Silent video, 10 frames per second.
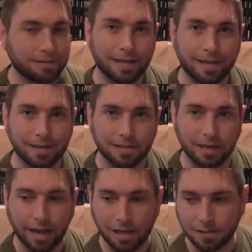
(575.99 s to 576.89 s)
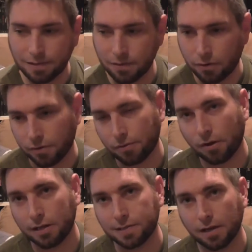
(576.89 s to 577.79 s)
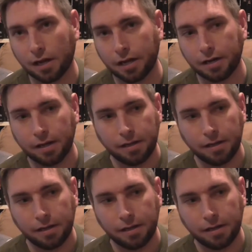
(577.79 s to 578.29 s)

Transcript: taking a stance, your thoughts on